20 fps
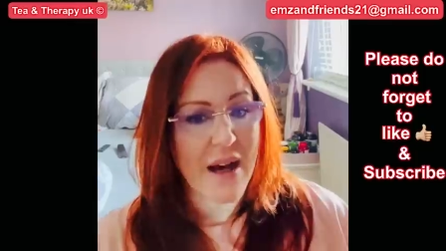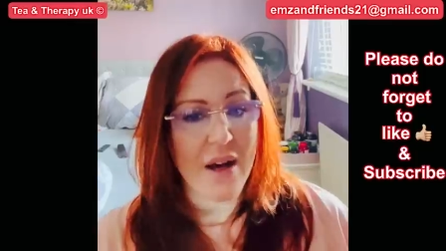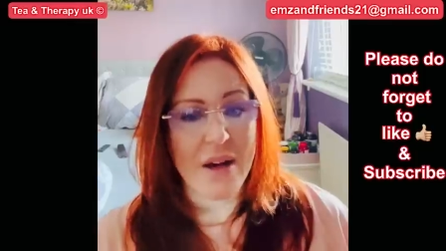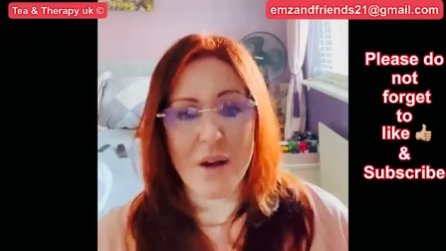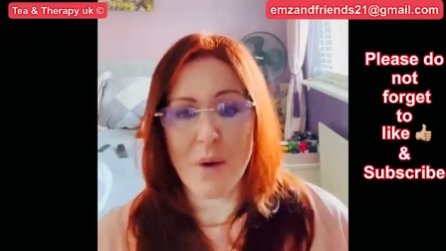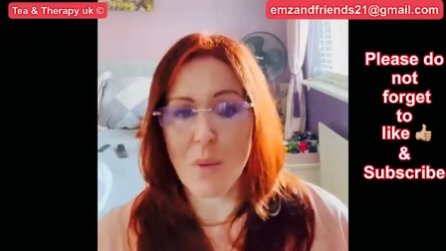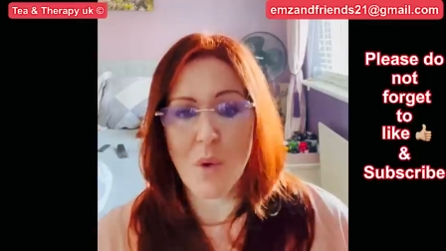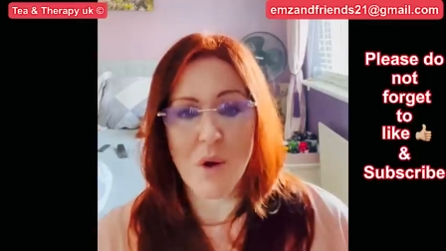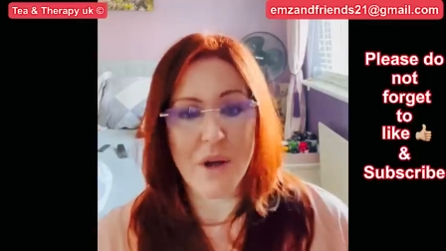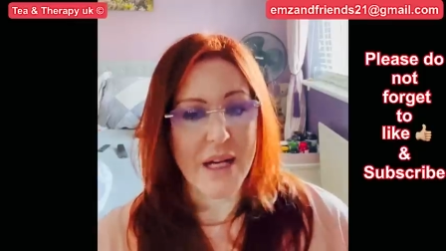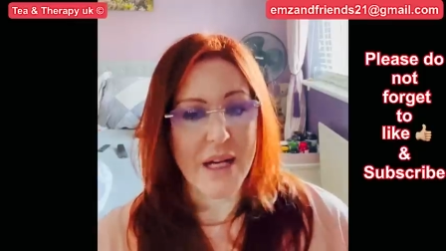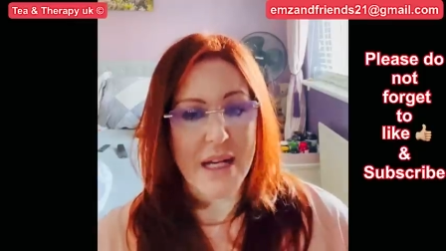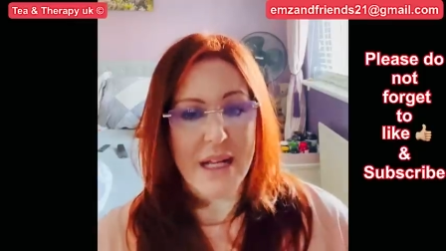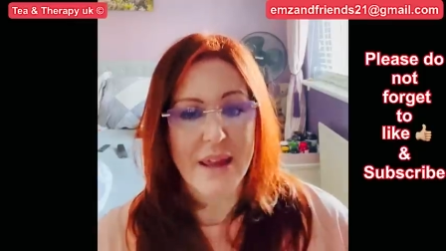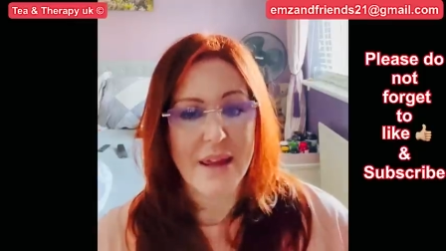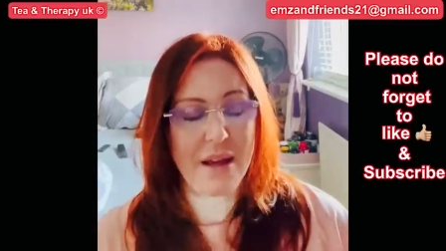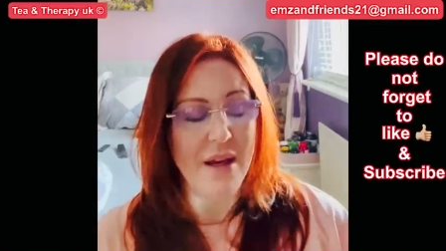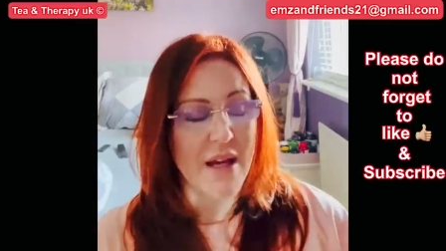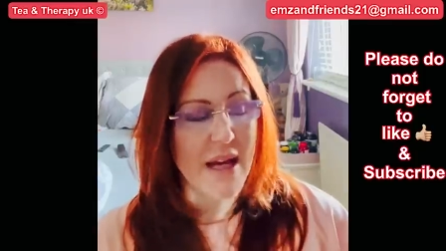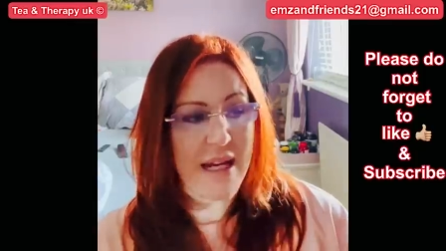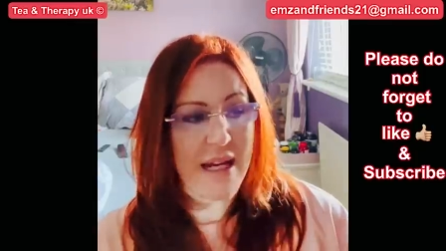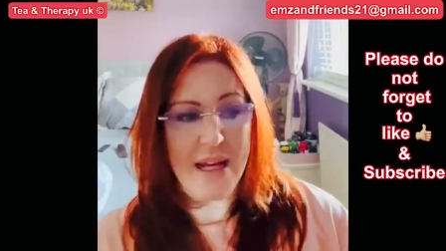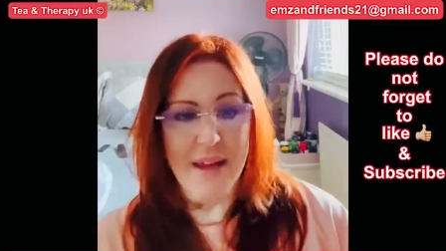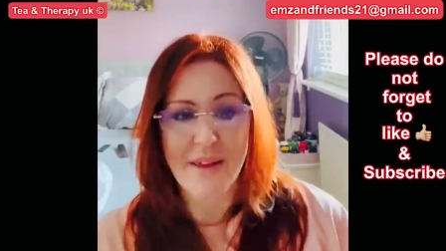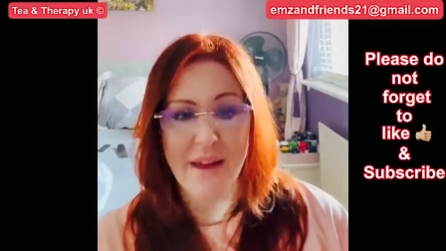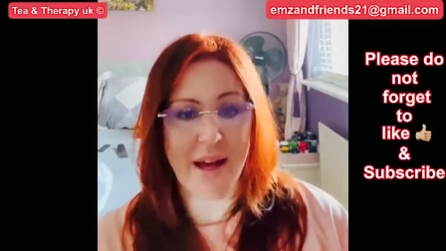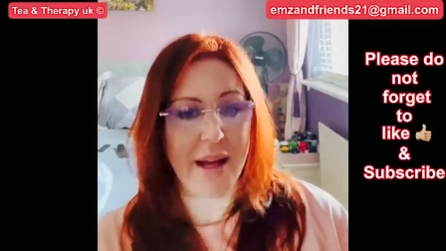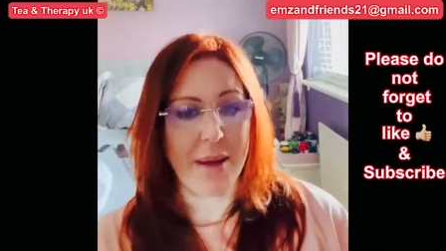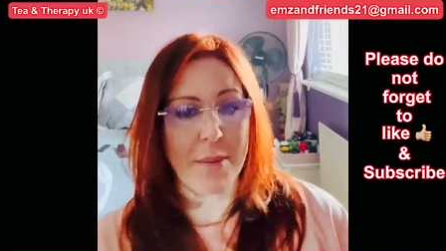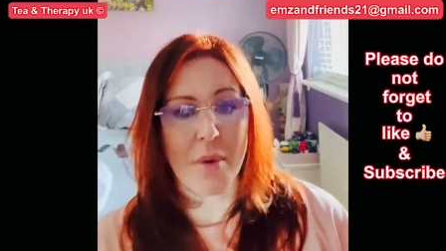I don't want any any of
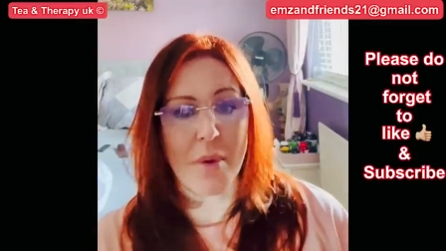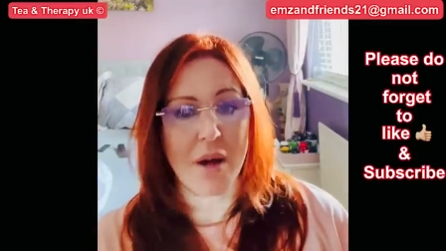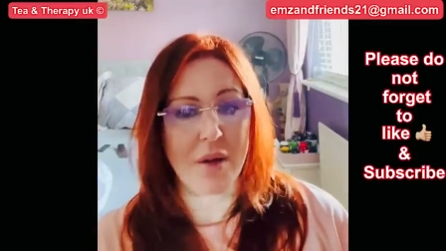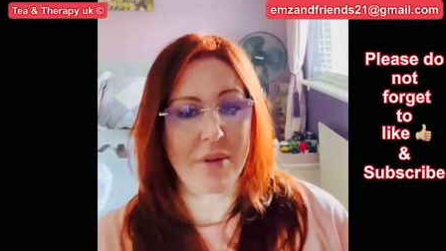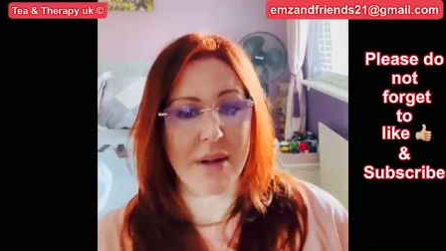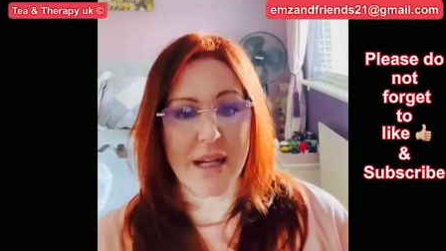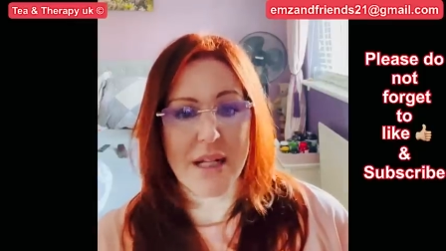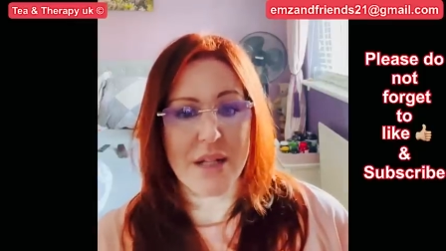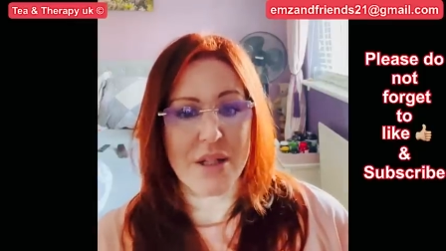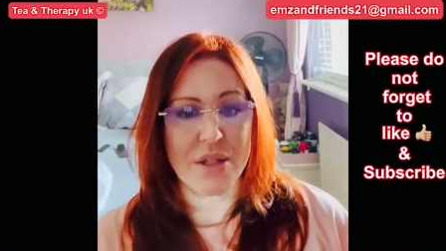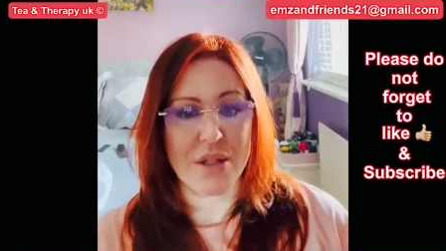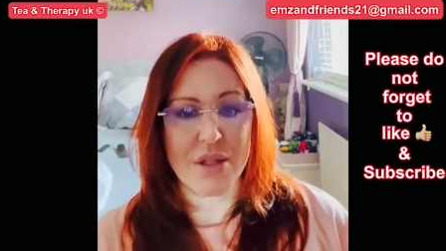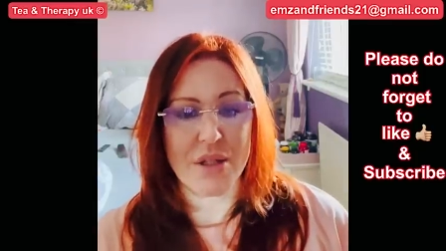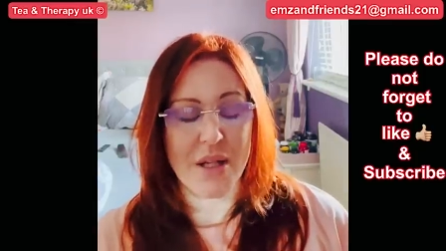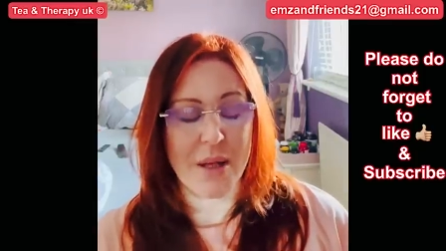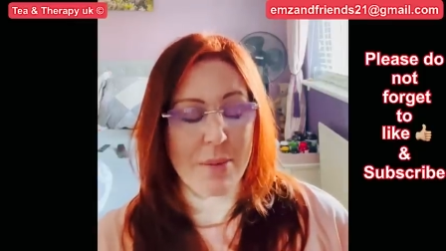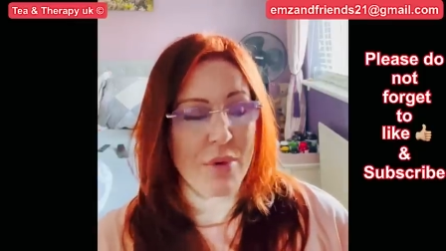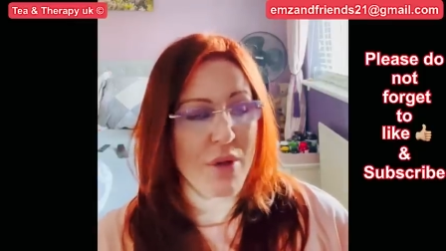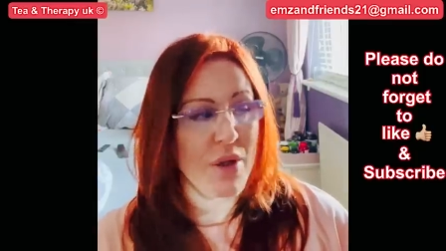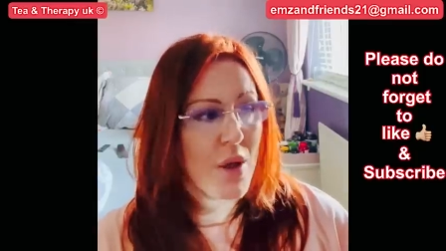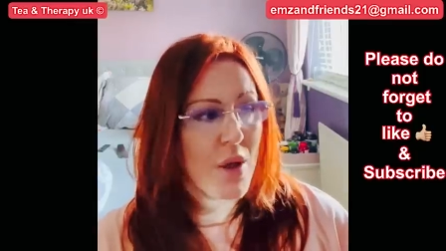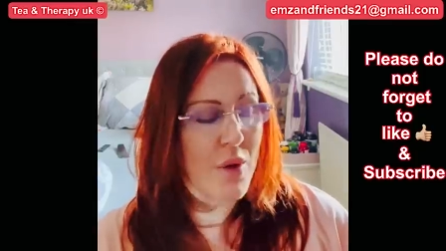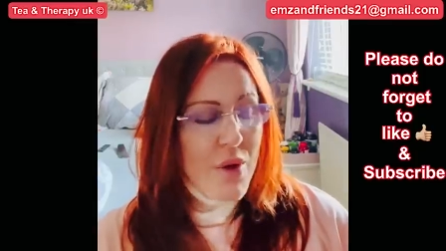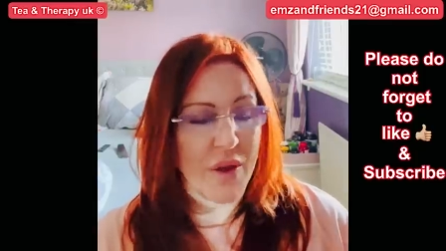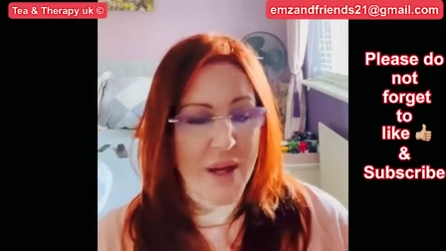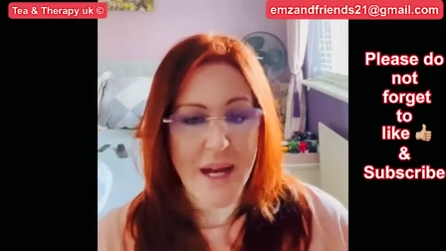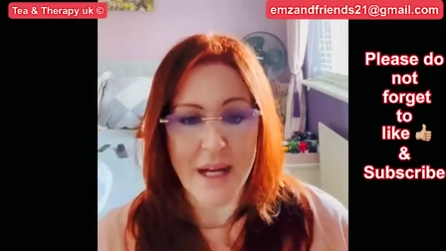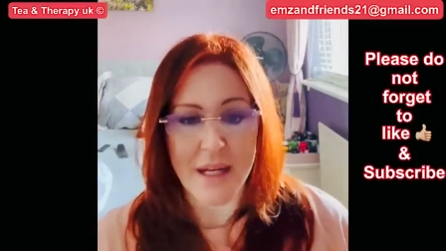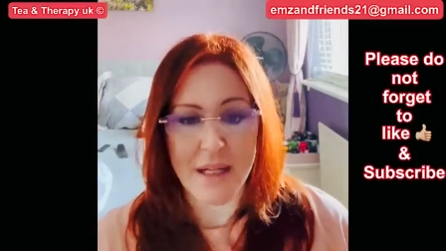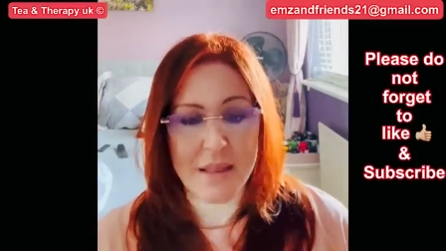that in my relationship. No
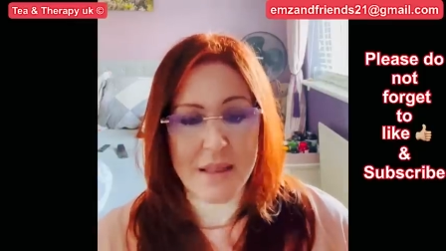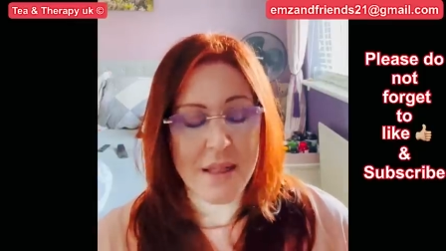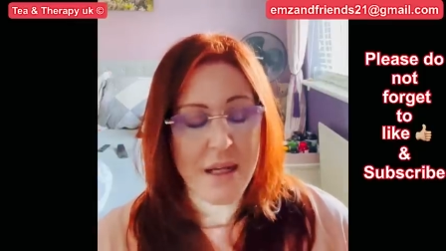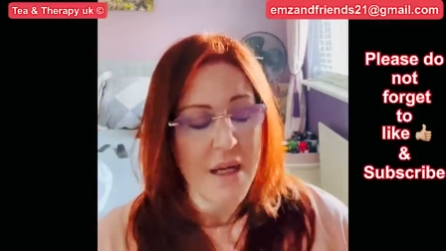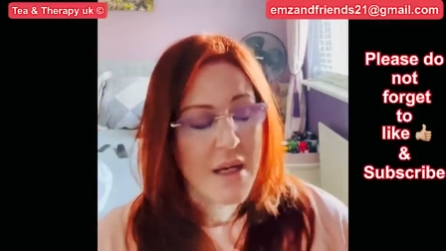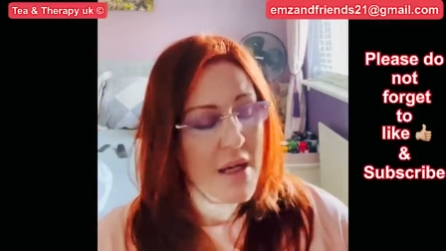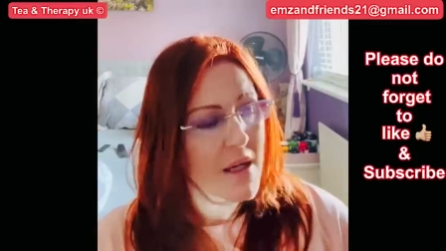thanks.